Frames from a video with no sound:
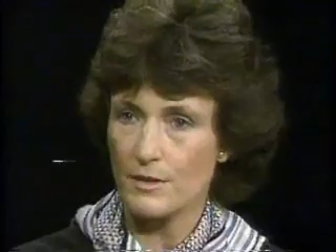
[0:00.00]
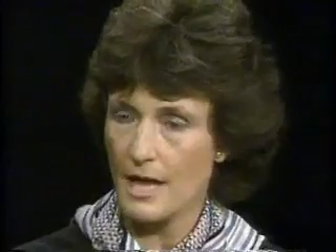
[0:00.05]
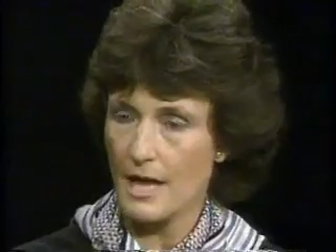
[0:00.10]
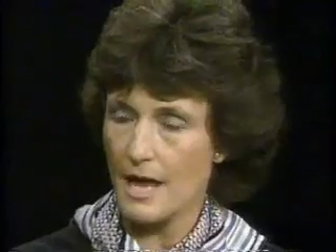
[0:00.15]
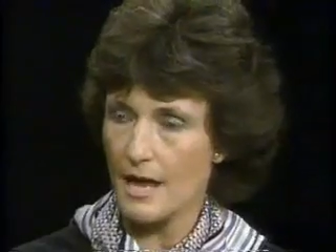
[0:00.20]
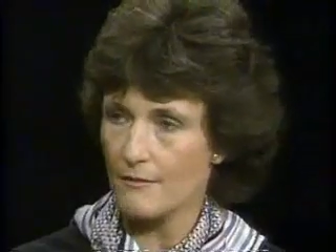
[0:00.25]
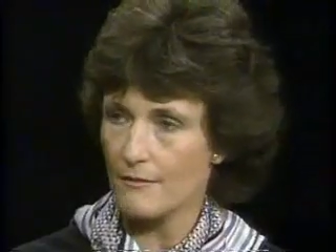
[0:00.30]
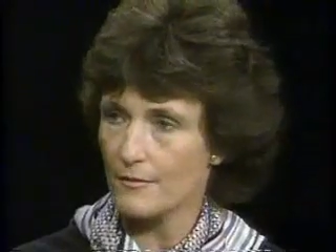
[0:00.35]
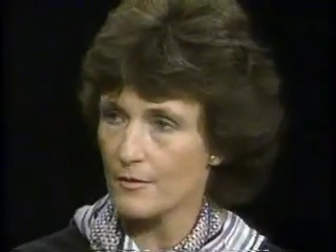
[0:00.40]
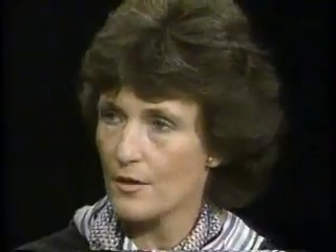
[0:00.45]
where they
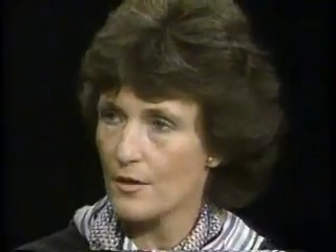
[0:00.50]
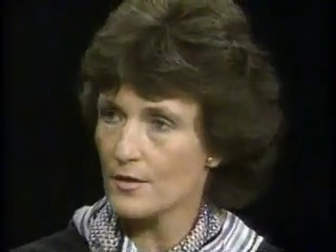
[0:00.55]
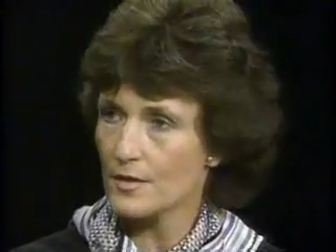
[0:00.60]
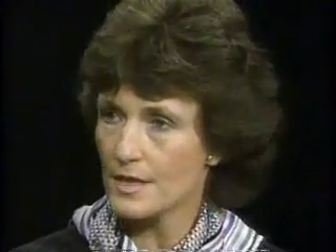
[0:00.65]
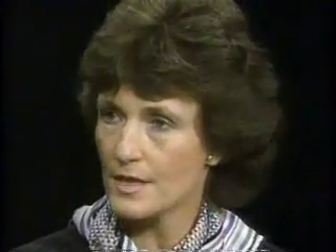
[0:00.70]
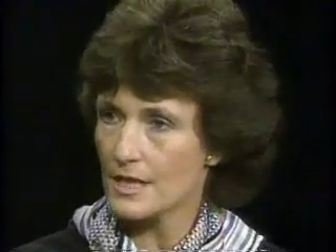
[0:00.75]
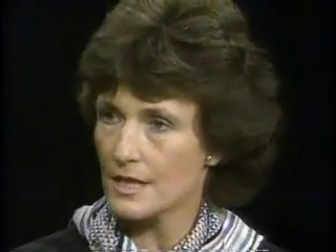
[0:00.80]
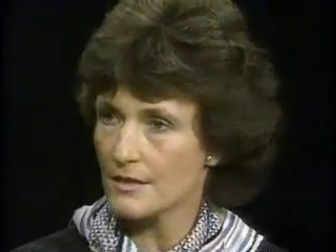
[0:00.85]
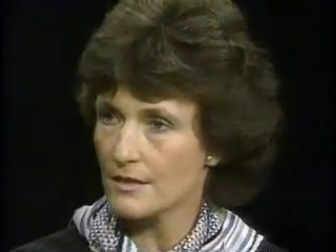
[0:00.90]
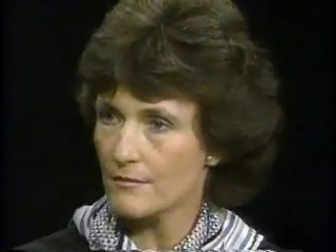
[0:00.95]
have no
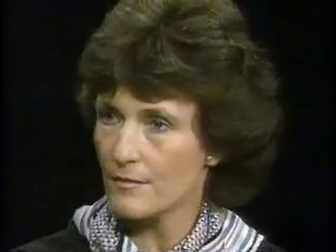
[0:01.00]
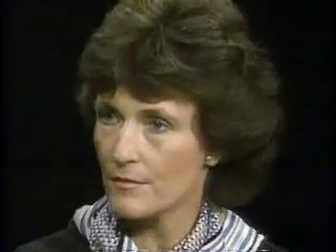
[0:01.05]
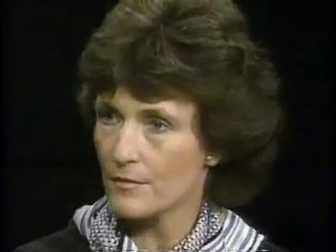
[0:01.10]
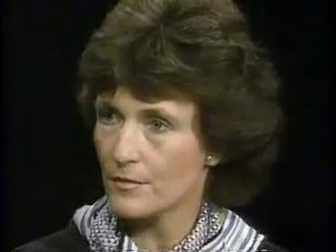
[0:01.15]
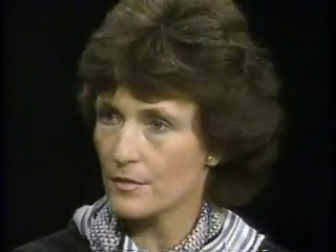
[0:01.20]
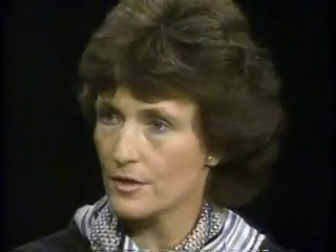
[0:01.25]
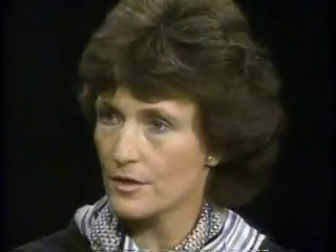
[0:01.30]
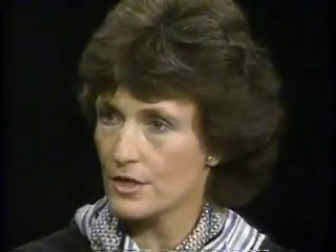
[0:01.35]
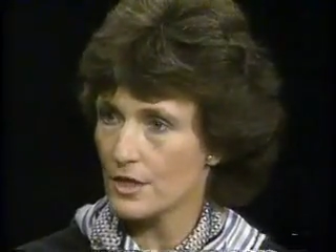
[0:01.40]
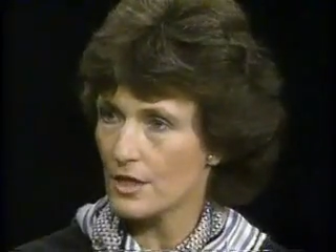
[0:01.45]
sense of a
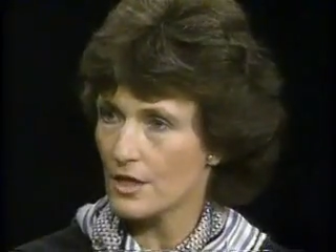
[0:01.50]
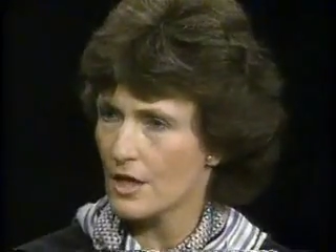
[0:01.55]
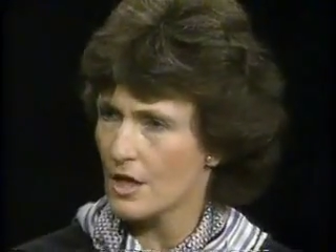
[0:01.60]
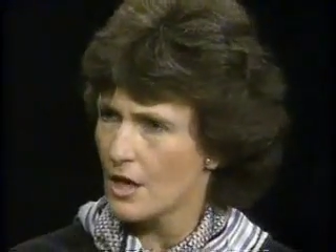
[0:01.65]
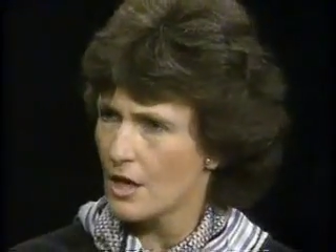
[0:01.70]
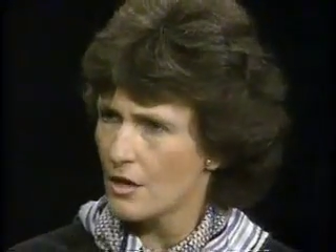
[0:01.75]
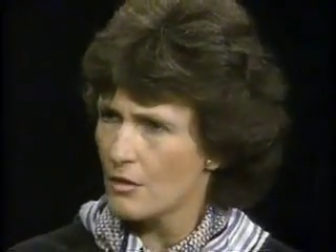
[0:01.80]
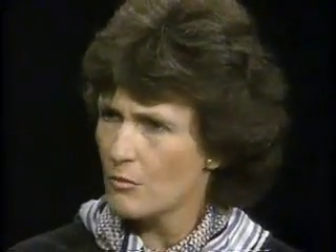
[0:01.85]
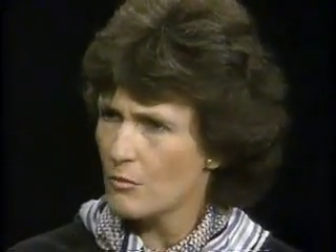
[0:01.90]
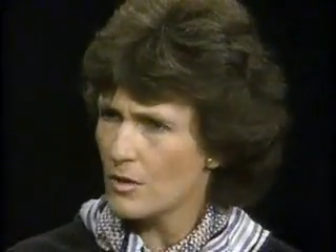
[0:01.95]
future.
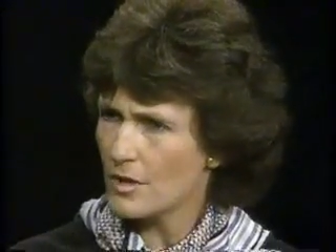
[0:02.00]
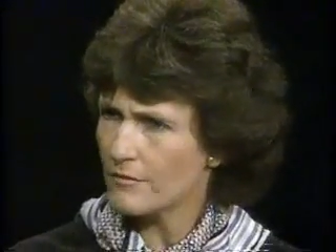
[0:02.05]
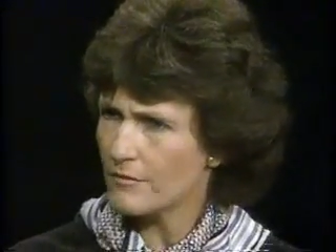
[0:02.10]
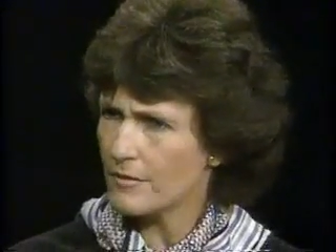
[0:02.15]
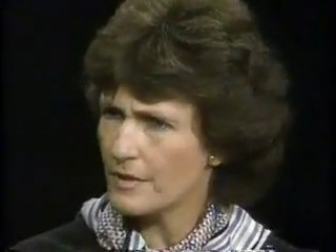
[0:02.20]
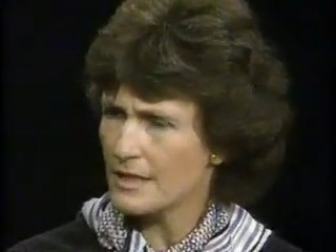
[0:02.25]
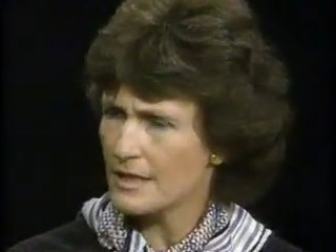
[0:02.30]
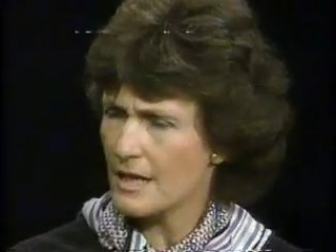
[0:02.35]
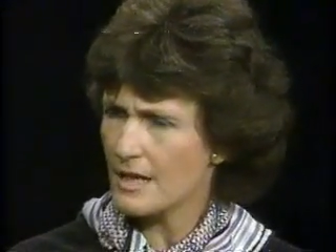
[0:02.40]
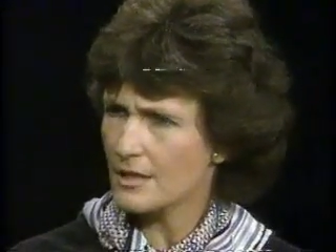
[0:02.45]
What have
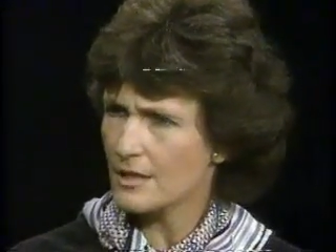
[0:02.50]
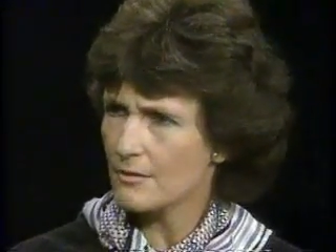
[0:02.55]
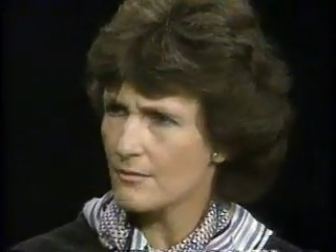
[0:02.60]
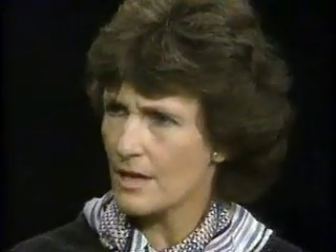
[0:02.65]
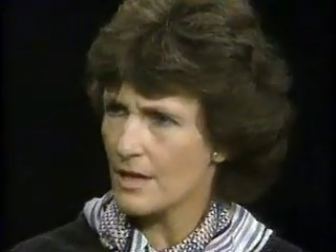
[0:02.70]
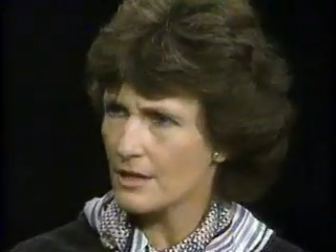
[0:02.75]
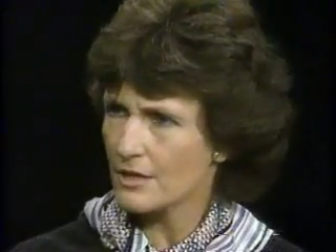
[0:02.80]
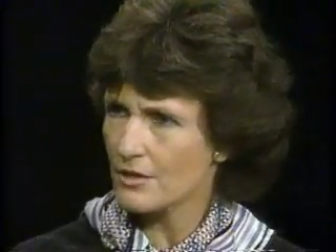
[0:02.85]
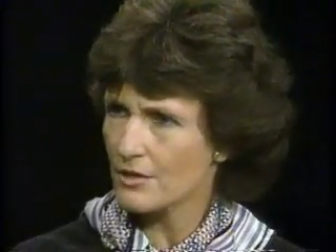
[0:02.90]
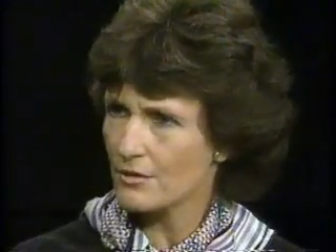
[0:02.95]
we done to
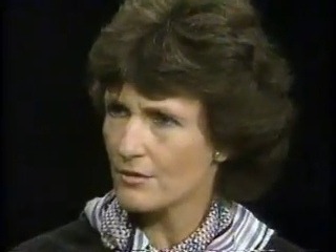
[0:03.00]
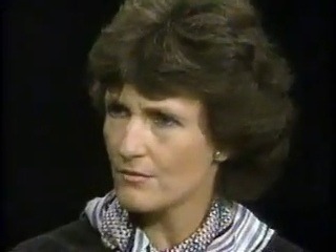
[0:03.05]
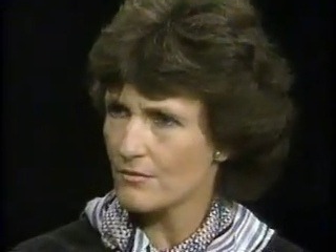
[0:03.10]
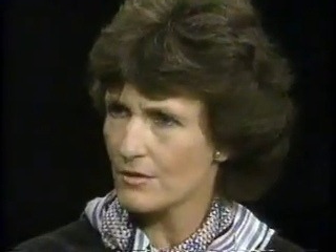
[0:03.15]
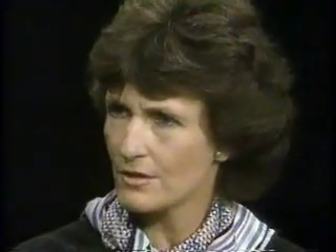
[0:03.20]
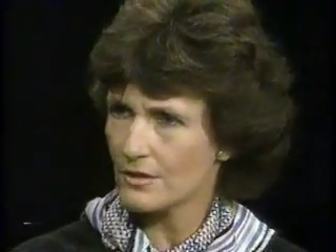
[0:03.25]
our children?